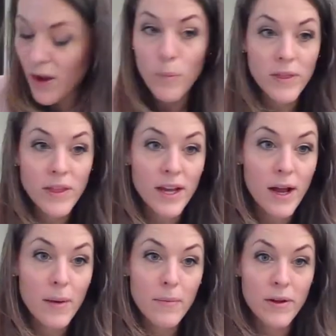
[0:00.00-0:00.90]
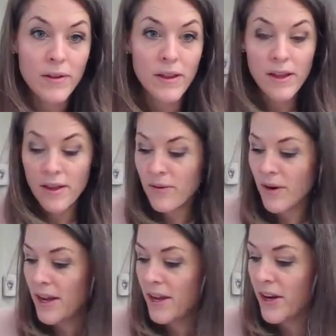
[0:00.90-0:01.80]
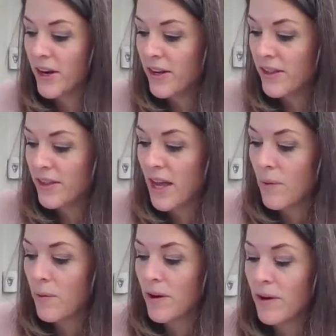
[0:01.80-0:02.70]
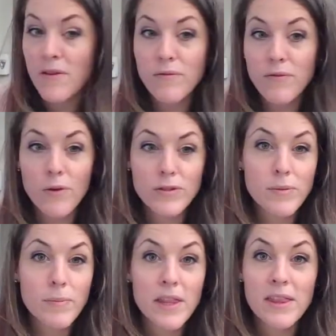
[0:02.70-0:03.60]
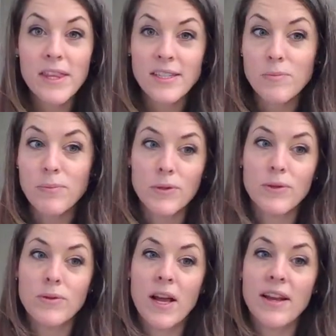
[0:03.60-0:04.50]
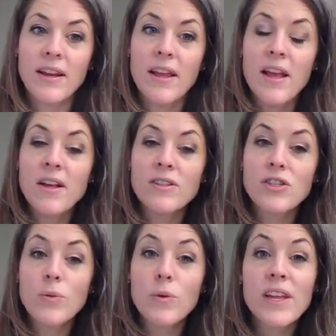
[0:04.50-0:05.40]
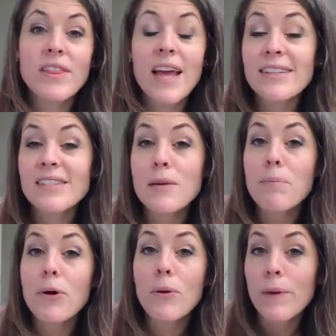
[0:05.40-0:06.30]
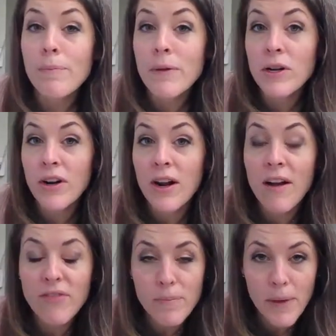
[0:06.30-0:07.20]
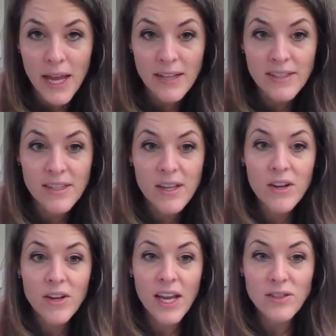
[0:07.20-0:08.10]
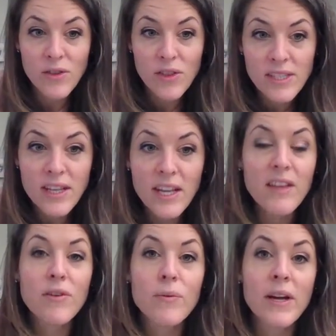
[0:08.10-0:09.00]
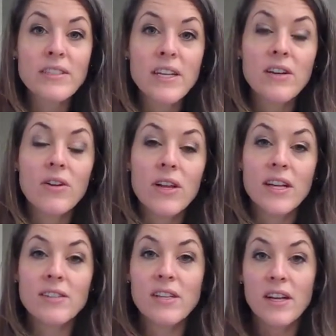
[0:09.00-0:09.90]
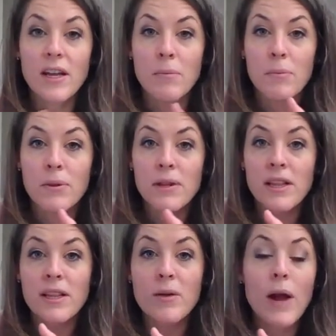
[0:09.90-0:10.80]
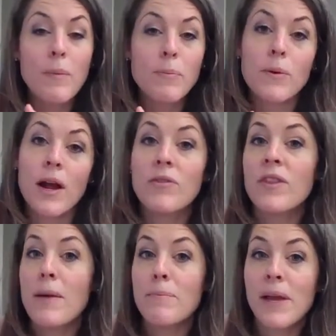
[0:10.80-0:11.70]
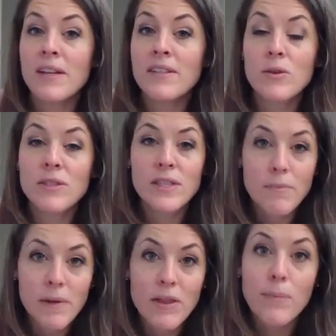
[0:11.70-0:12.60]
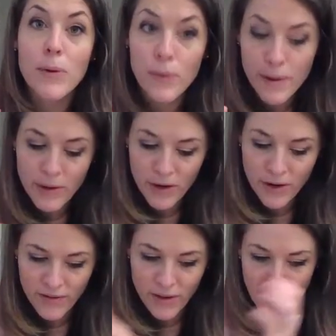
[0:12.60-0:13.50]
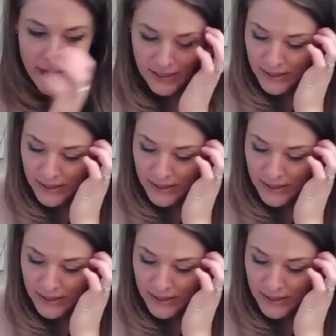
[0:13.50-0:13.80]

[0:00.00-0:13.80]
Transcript: open that up right here, that would unfold to be this blue line. So really, that's the perimeter of the base. Okay, so this length of the rectangle is going to completely wrap around that base, so it's going to be the perimeter of the base.